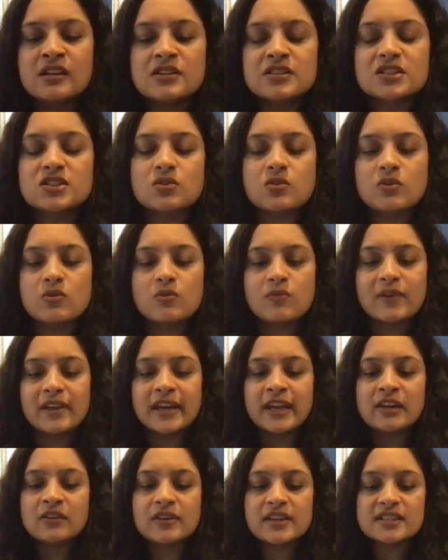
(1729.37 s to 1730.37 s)
So when
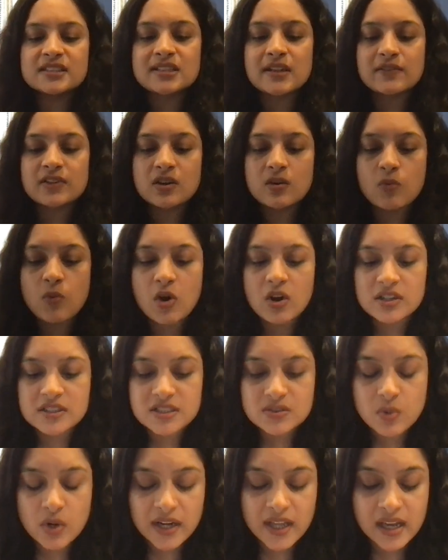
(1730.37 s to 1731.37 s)
I look at Seven of
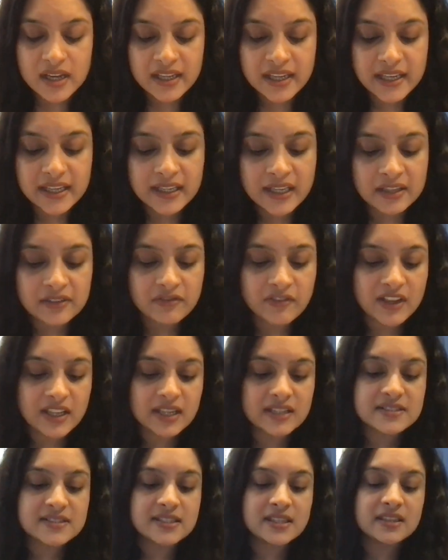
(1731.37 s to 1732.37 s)
Wands, what again I
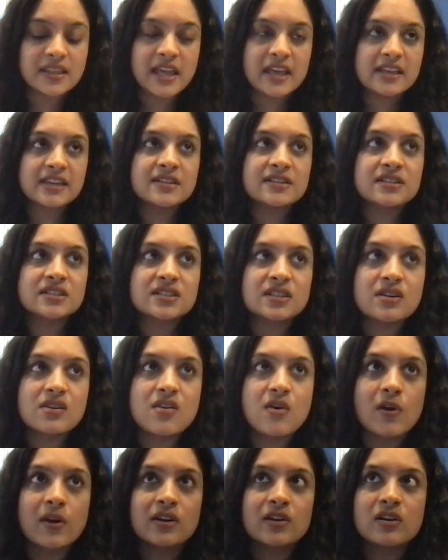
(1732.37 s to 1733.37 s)
feel is that there is a
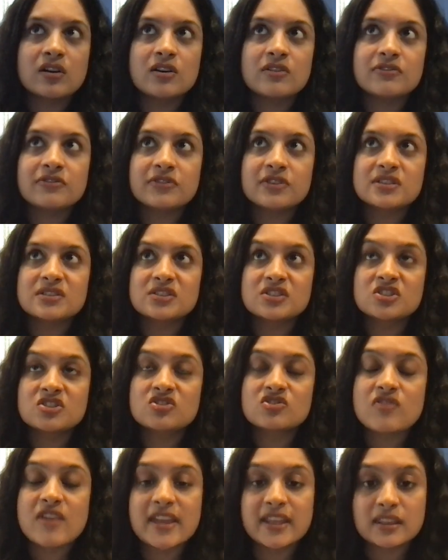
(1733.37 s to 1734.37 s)
lot of
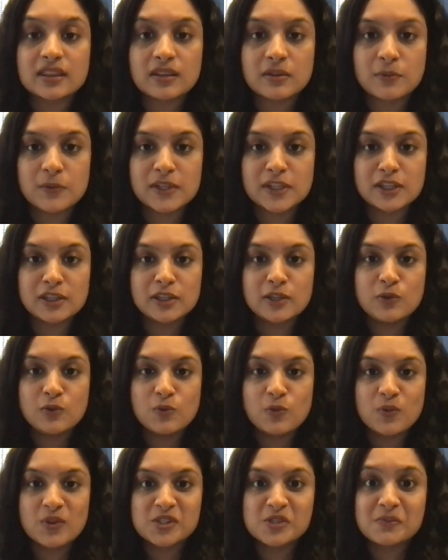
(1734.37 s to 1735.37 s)
strength within you,
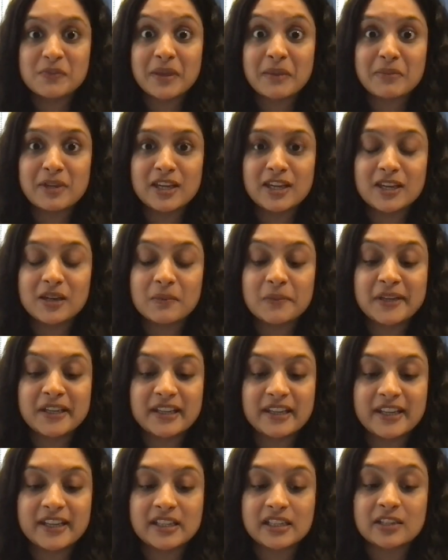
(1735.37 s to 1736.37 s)
which may be a little bit
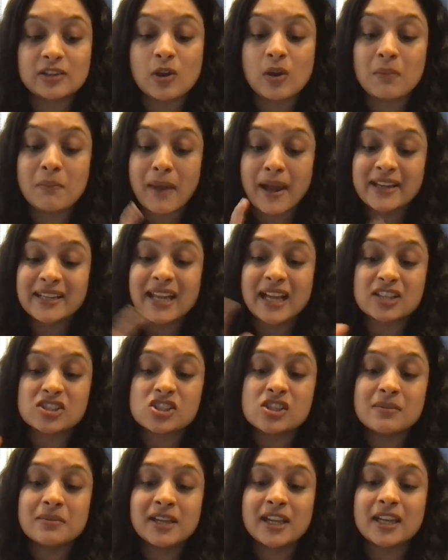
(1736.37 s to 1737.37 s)
latent, or might
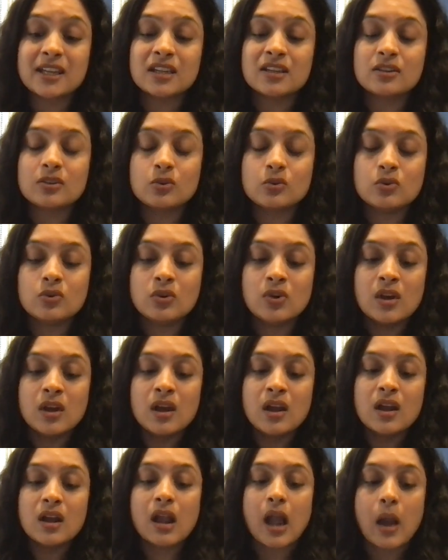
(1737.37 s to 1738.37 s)
actually be getting too
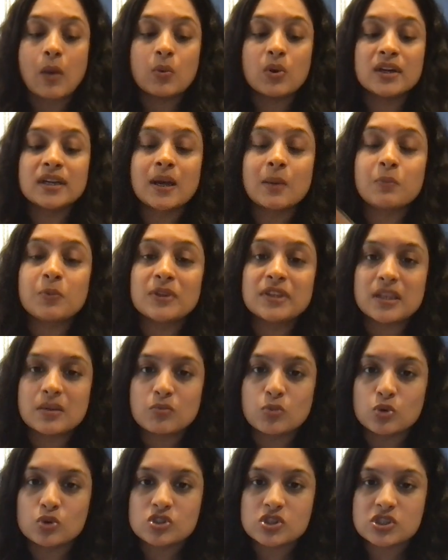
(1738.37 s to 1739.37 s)
covered up with
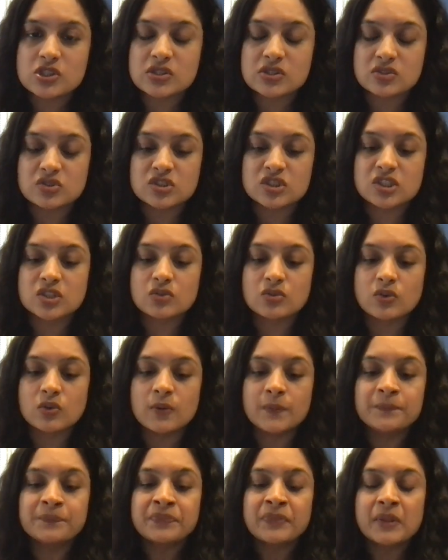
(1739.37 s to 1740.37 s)
emotions,
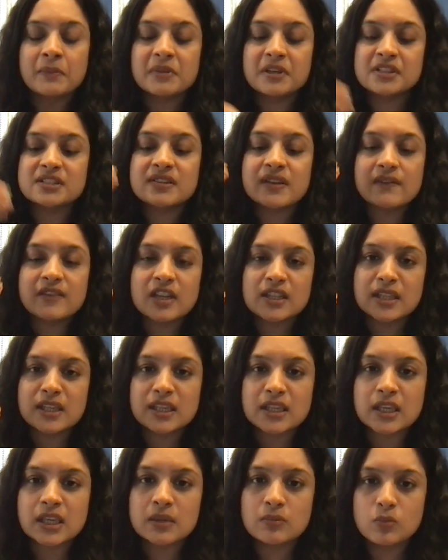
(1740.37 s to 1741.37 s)
because when we are
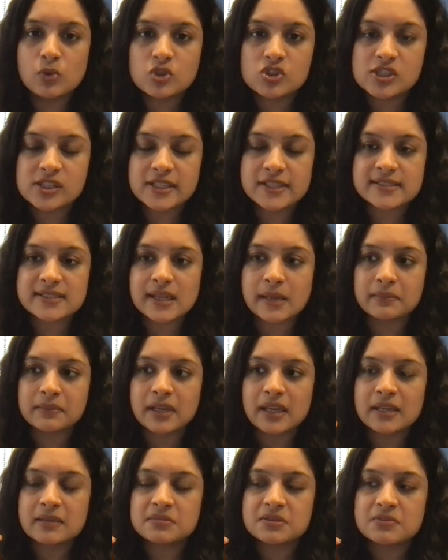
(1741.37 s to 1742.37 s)
thinking emotionally,
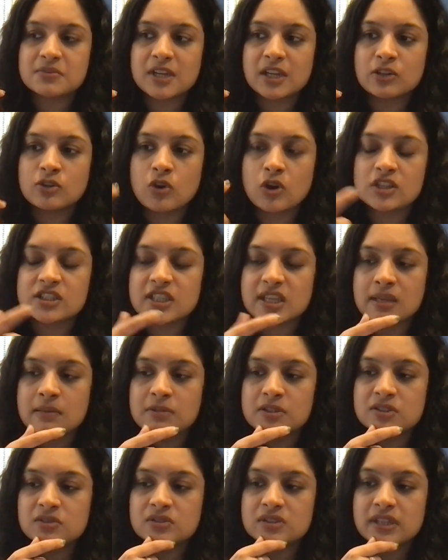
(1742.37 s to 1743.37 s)
sometimes we are not
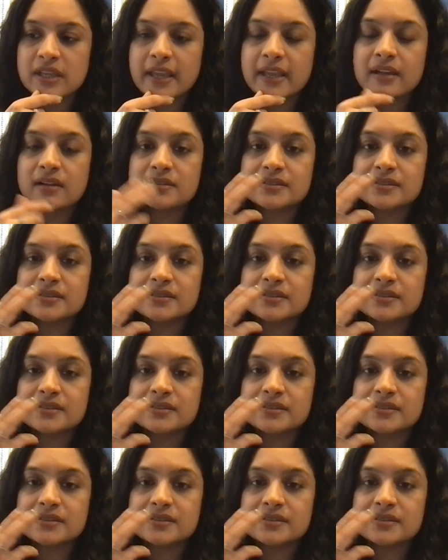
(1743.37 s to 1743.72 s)
able to take